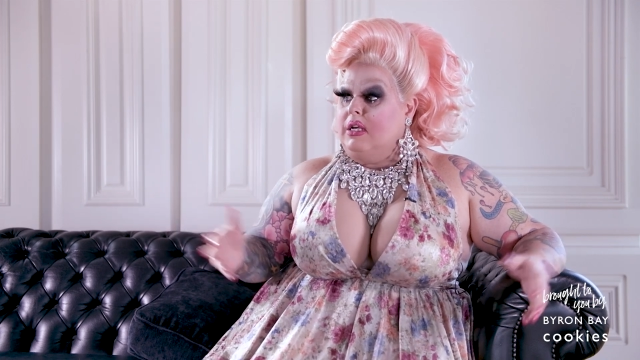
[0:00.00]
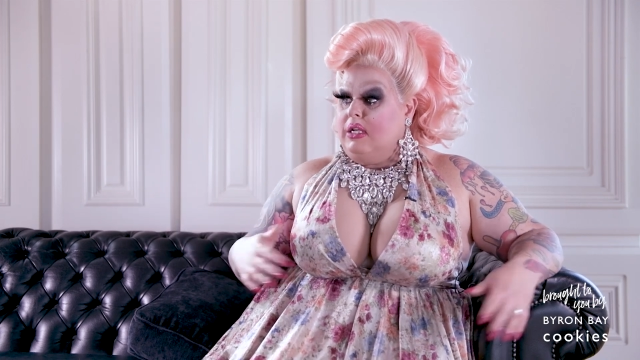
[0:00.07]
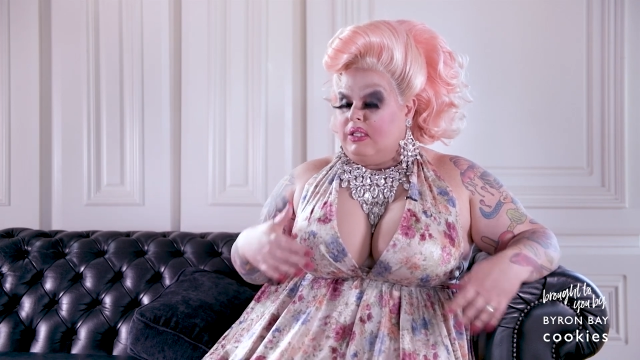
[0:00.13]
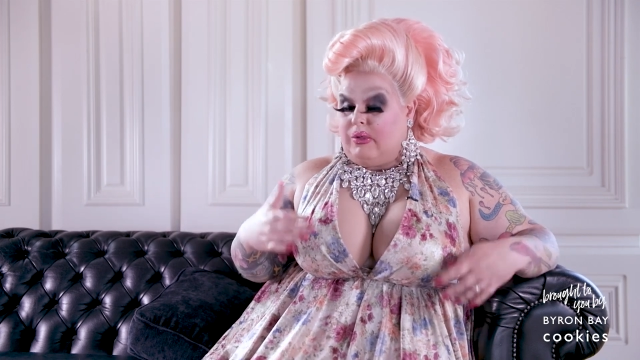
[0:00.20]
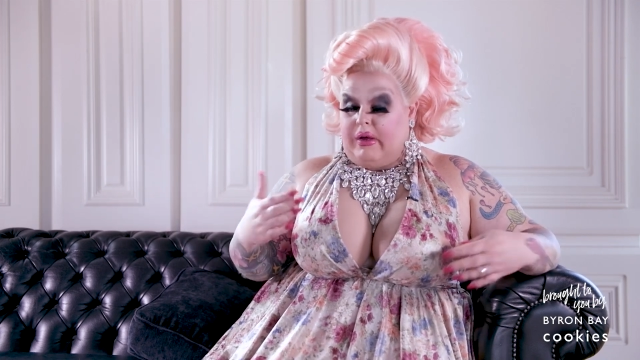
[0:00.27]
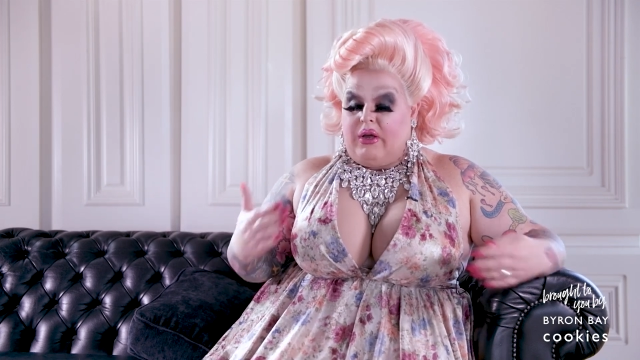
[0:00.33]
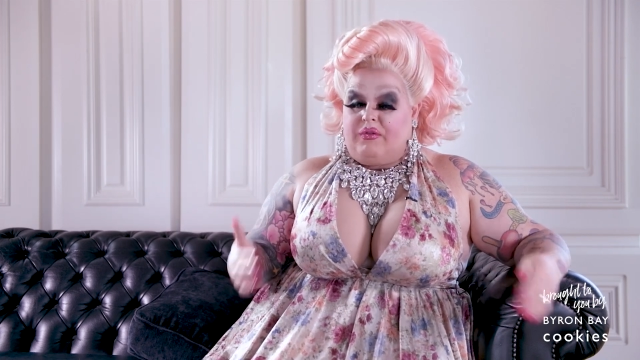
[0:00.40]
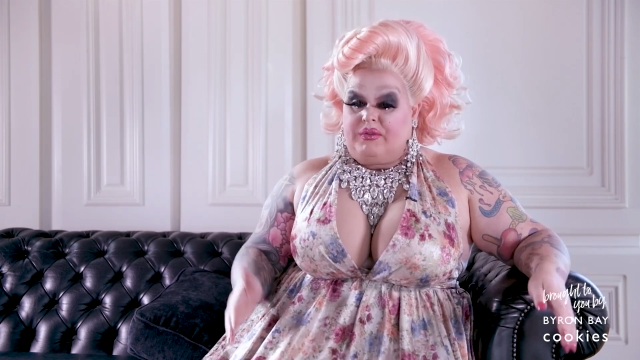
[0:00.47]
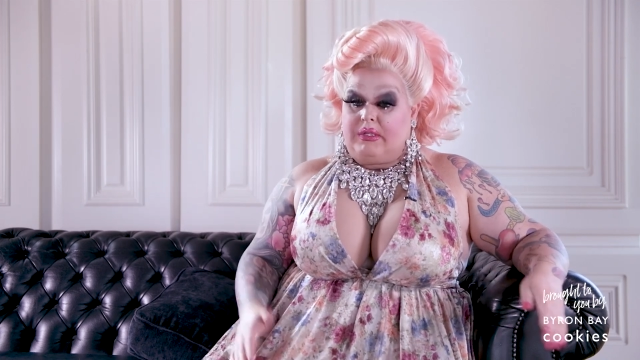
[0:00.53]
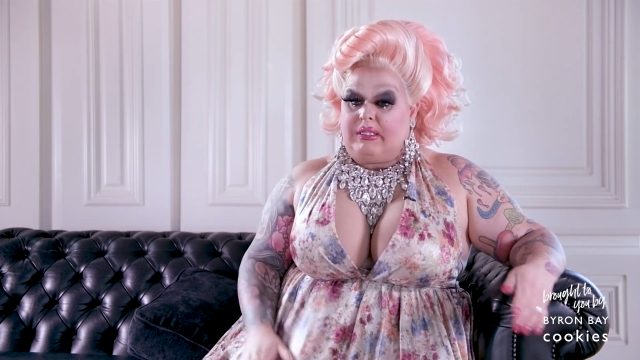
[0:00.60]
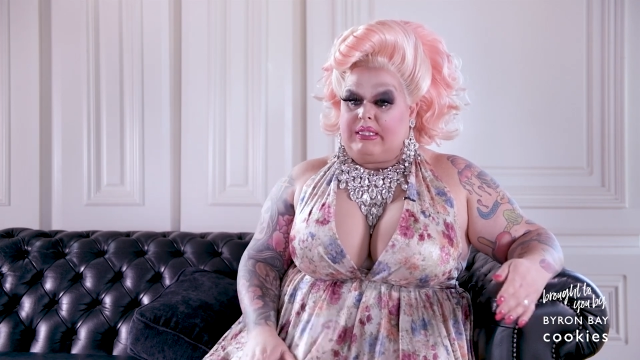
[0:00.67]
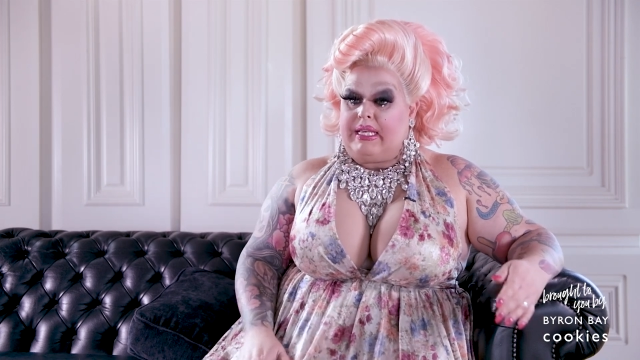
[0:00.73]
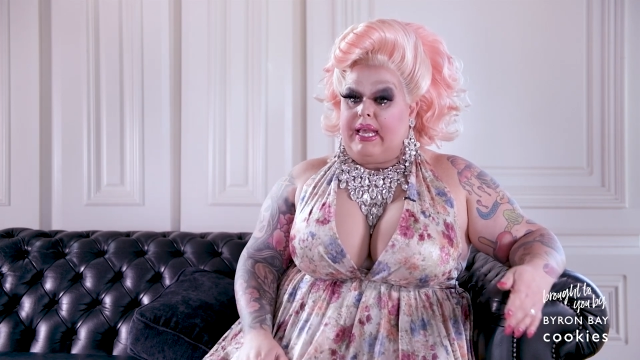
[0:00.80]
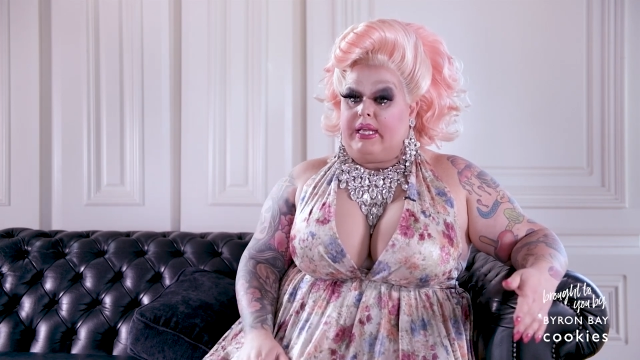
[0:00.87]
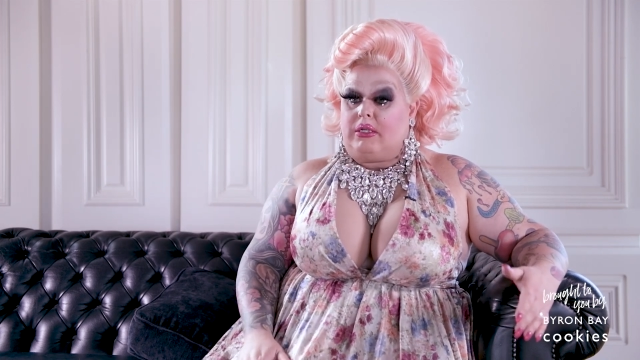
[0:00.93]
So I often
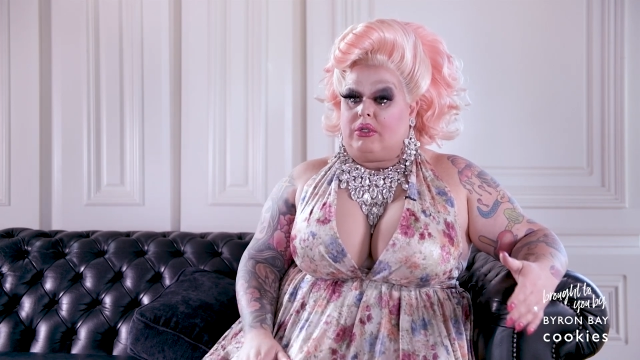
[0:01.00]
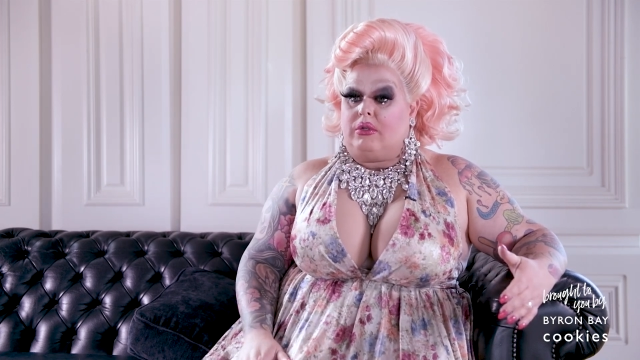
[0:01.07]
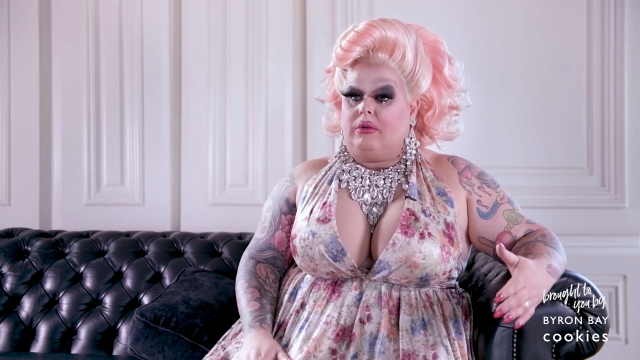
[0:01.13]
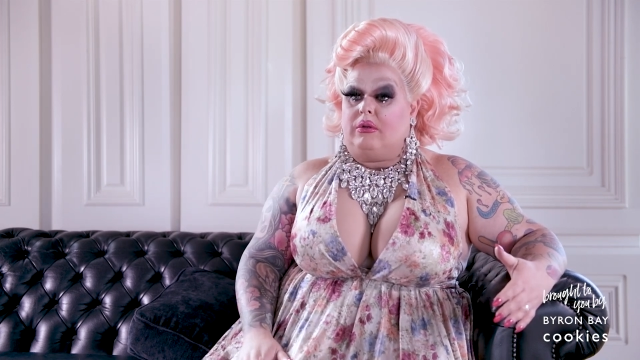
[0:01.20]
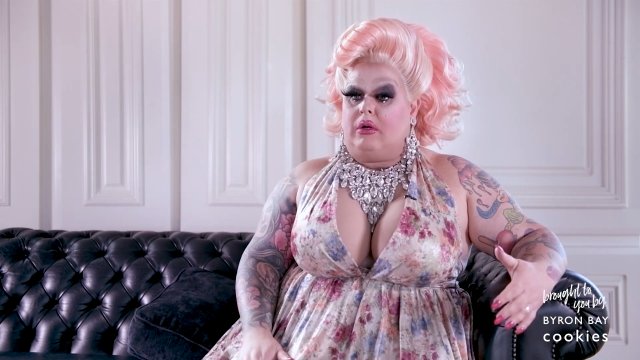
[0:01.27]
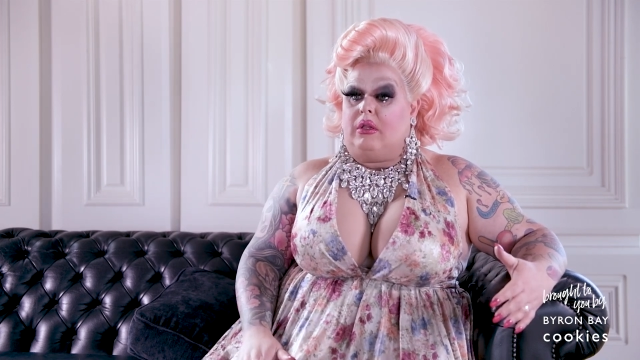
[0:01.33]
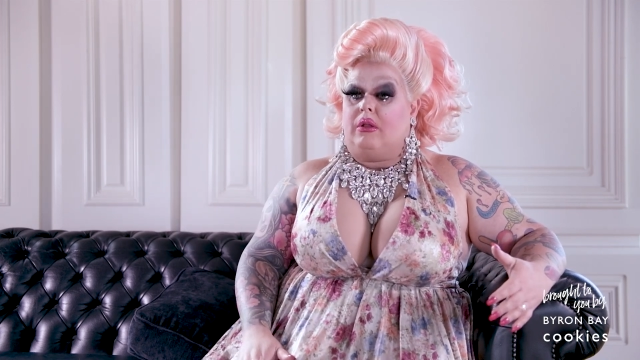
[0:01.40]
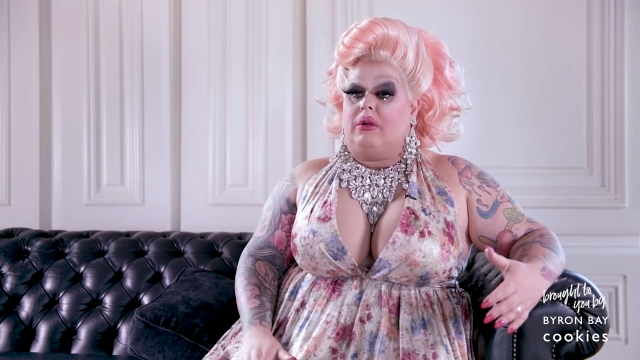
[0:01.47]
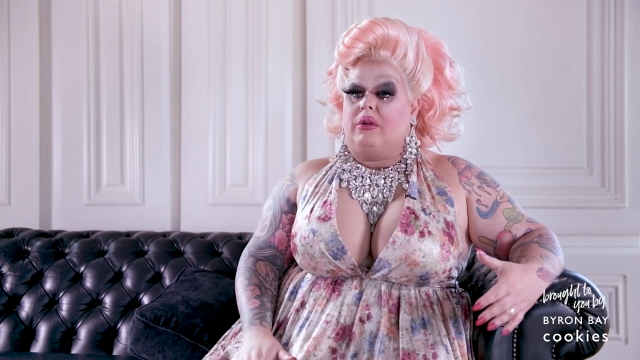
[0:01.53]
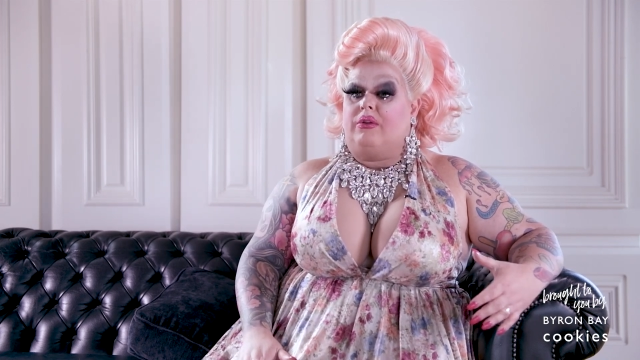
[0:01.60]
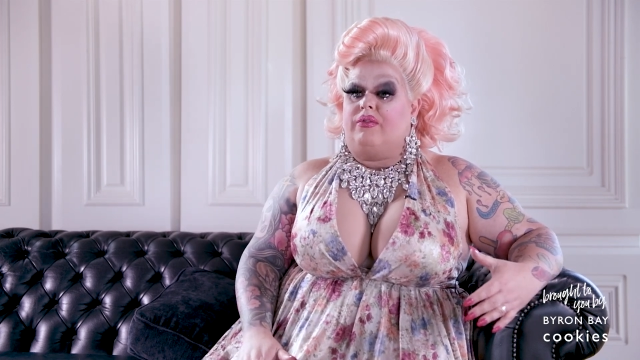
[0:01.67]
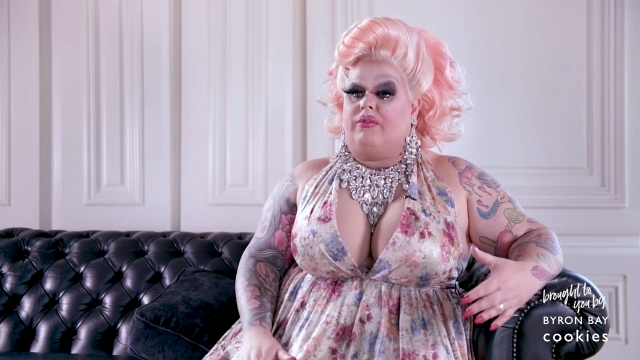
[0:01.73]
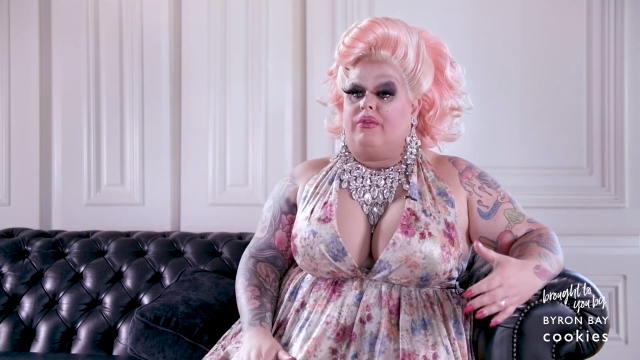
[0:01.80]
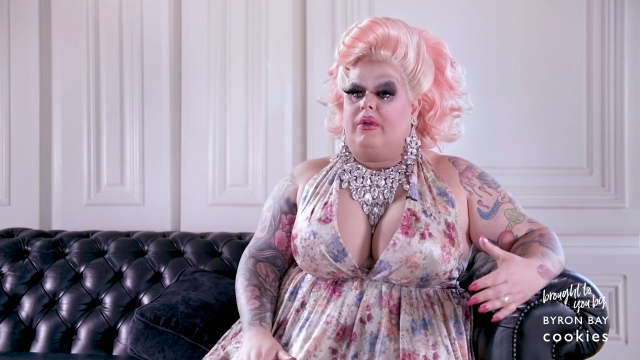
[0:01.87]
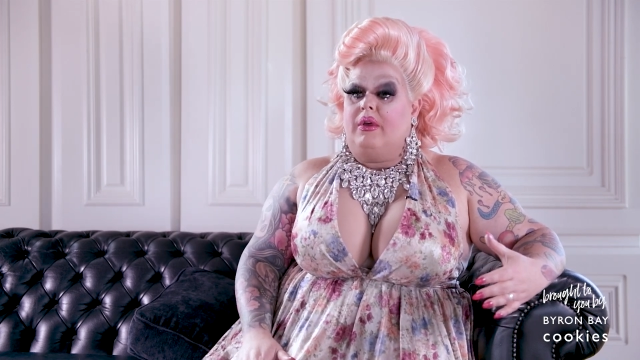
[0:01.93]
say to a lot of